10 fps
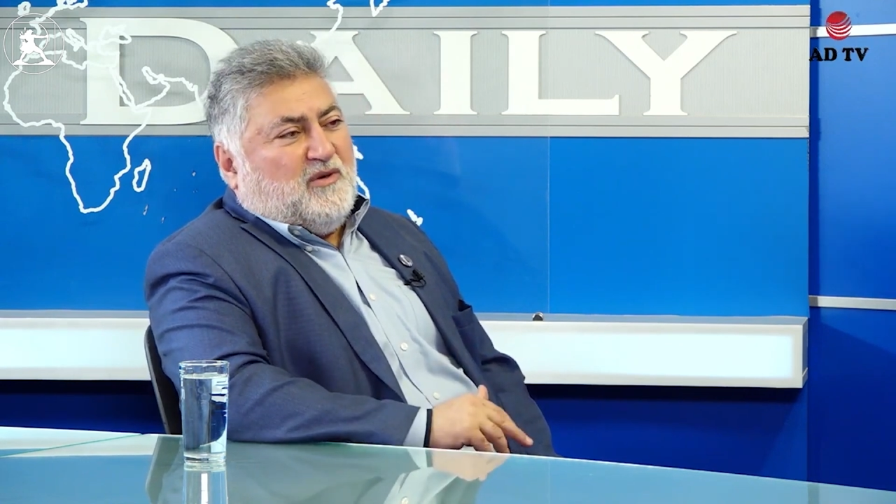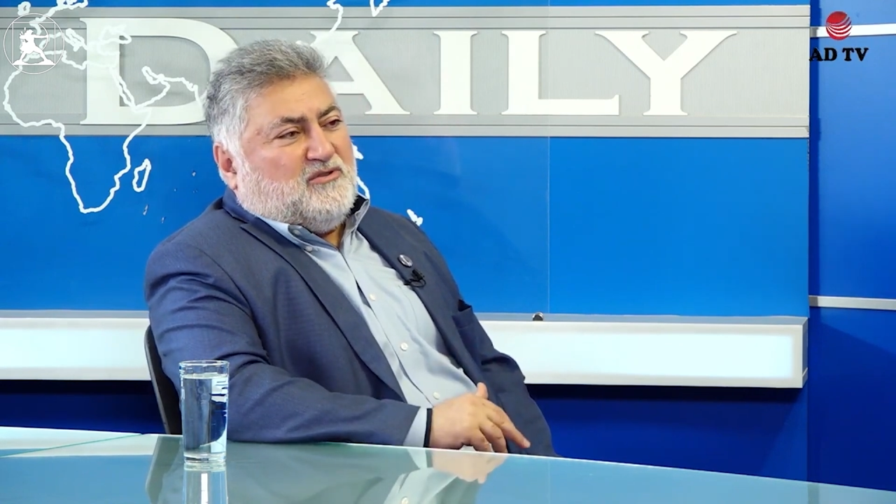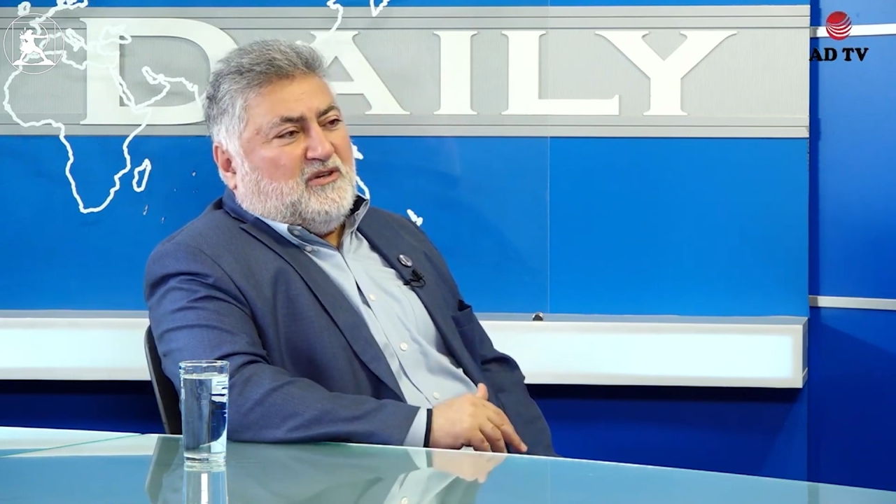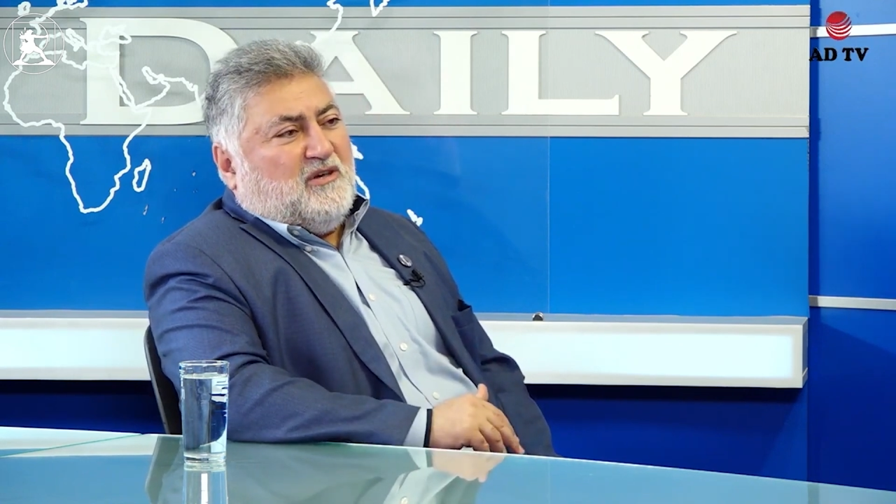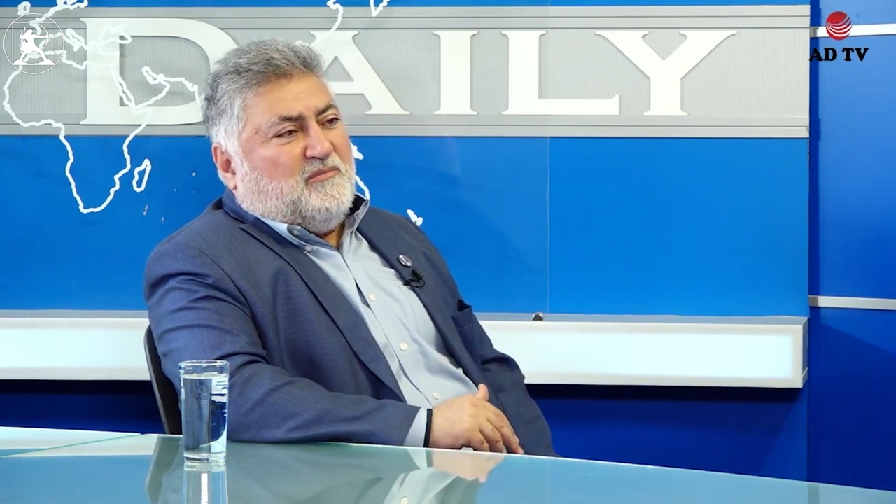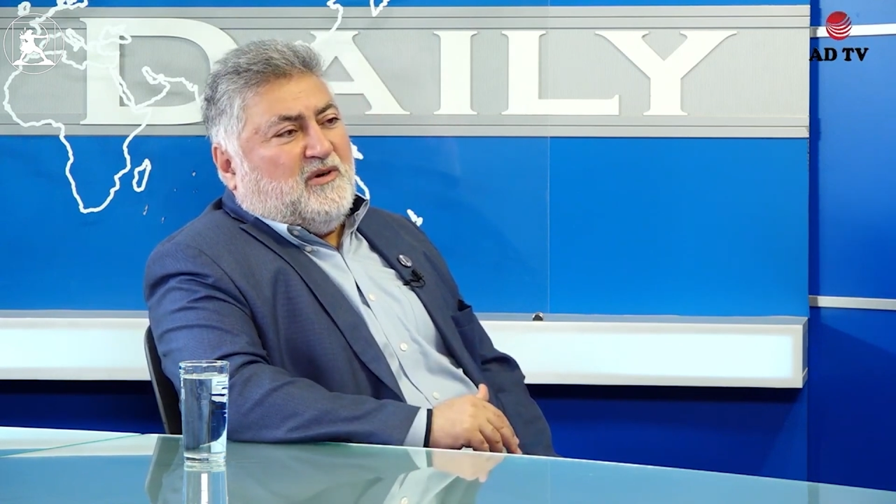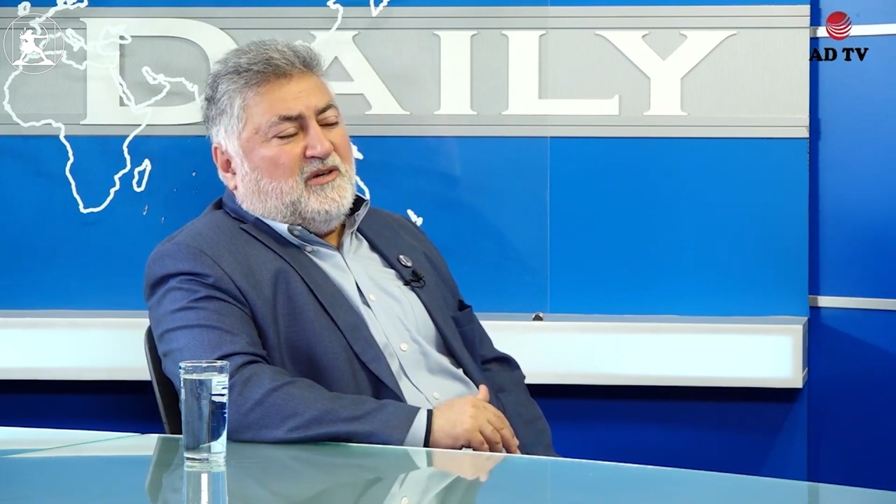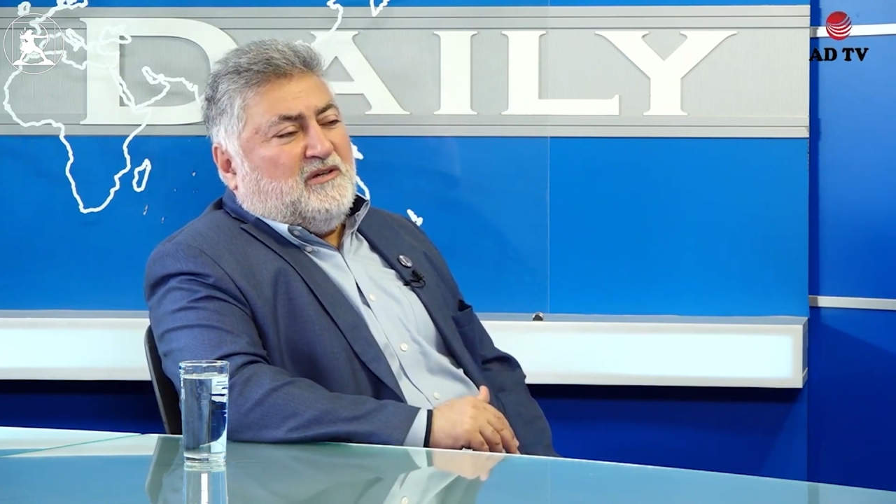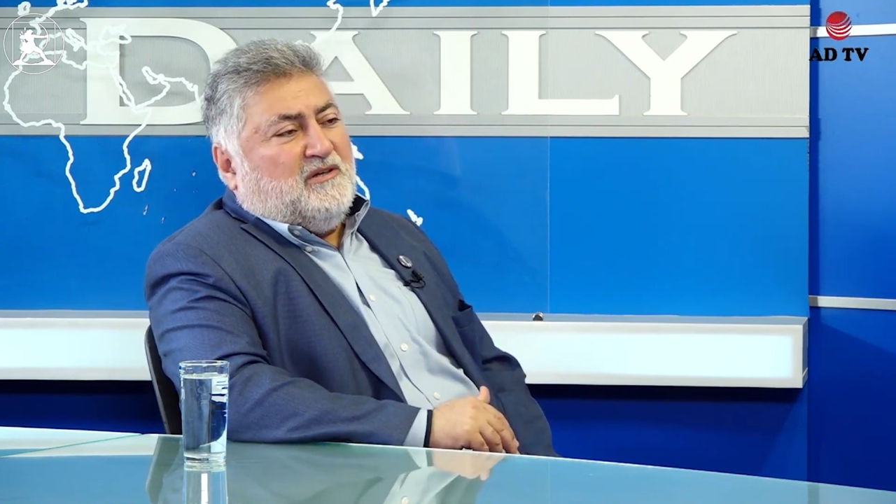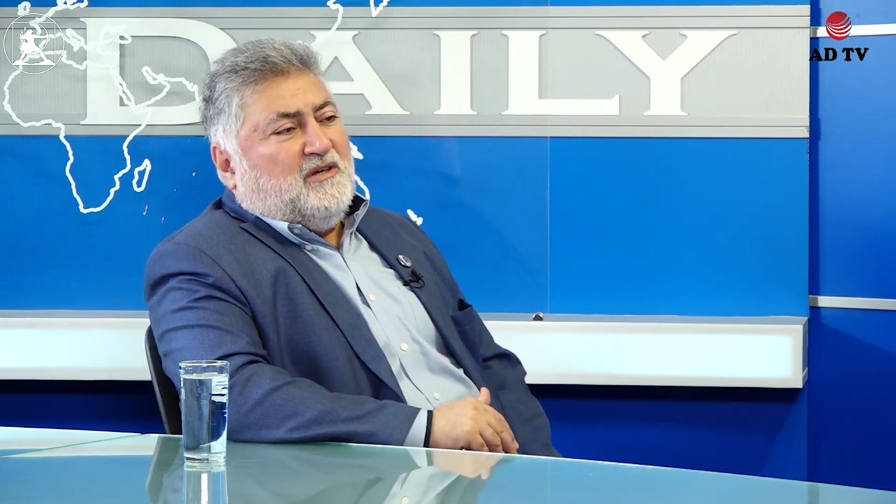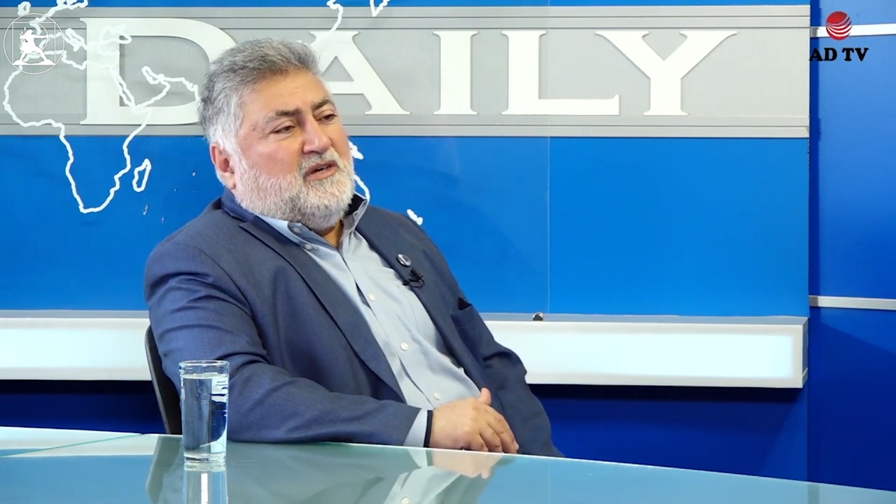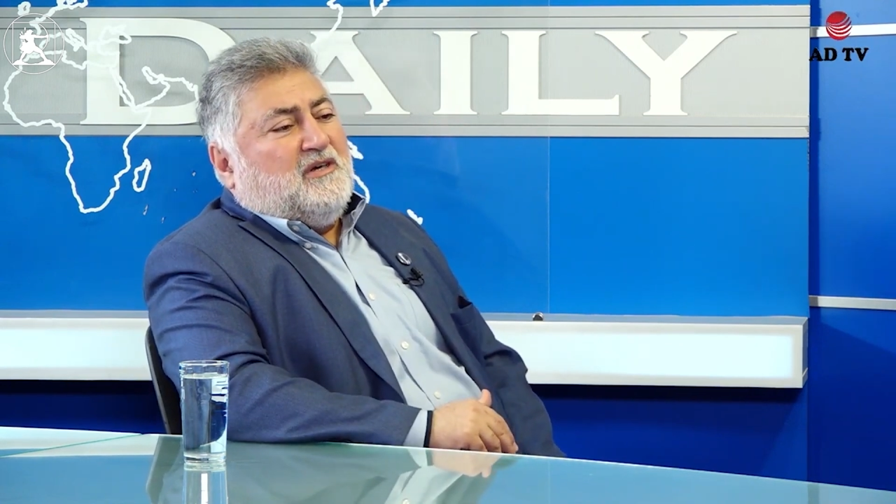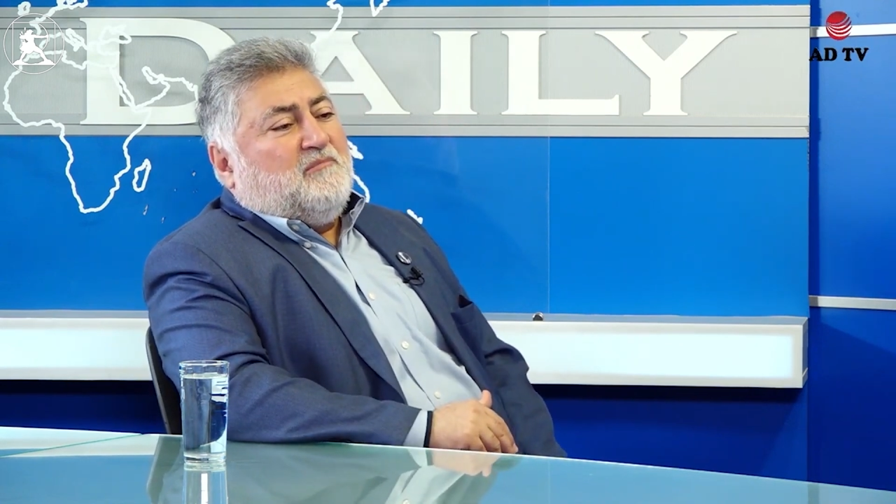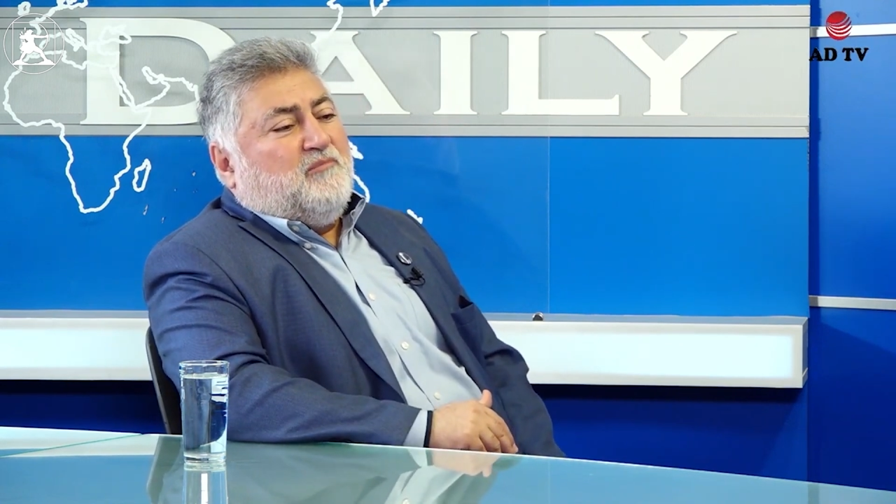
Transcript: just like it found itself